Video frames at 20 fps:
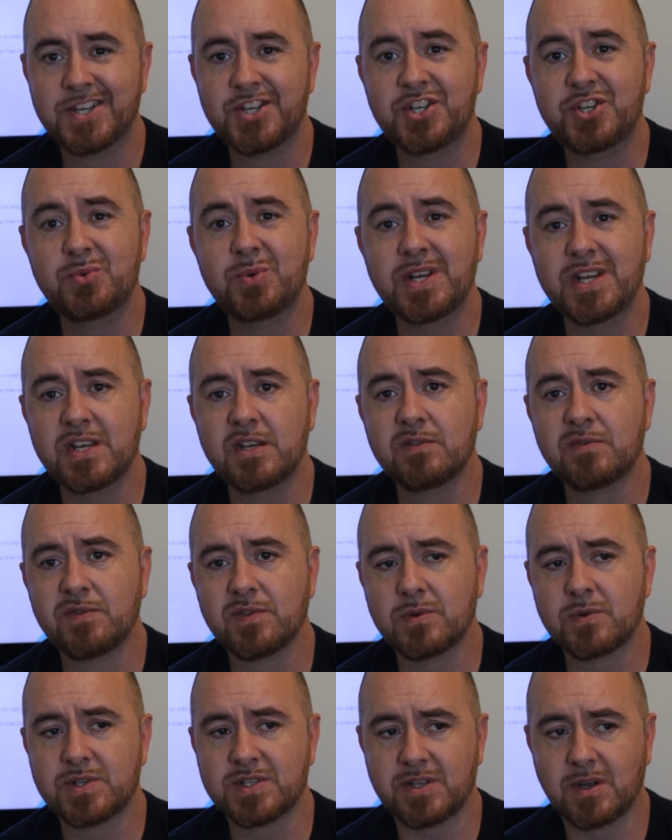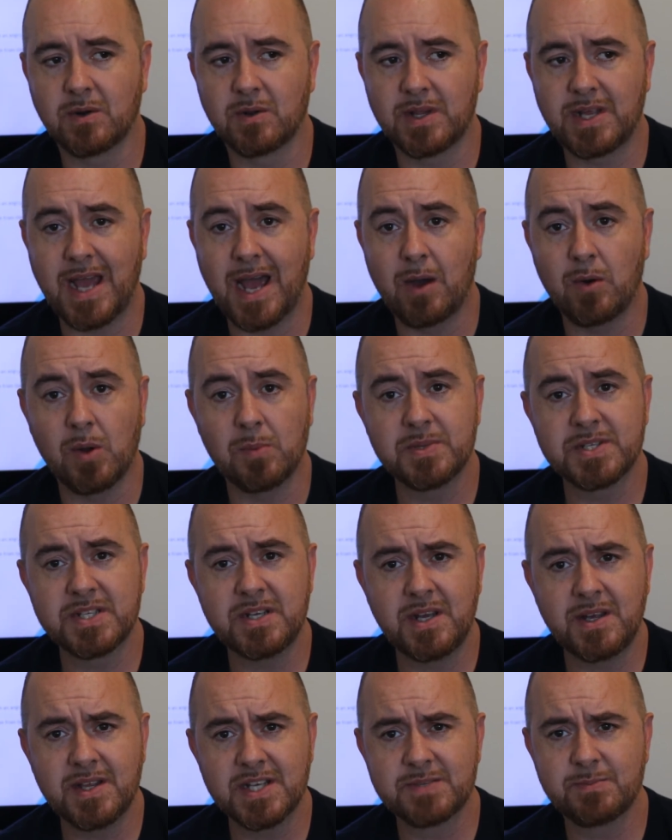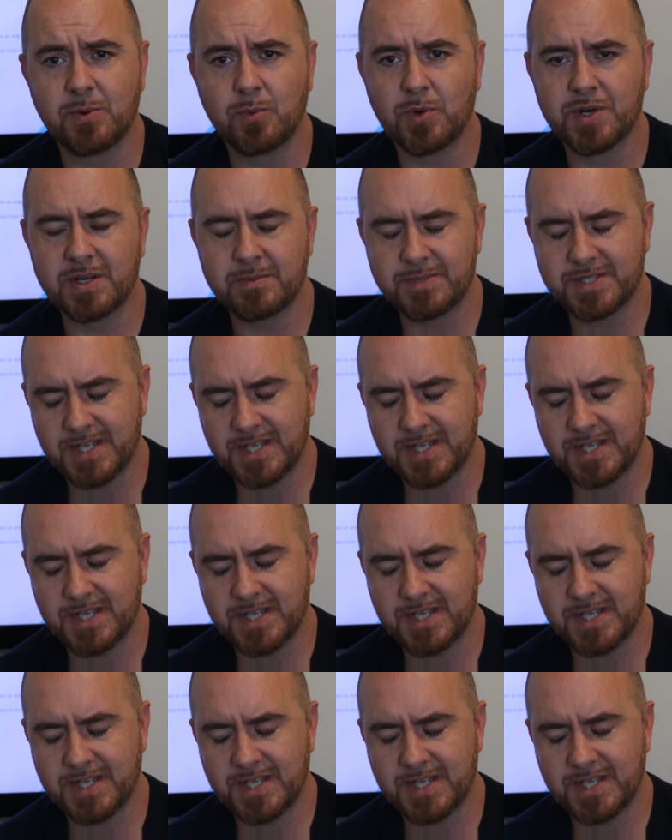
do influence not only how I'm seeing this, but what I'm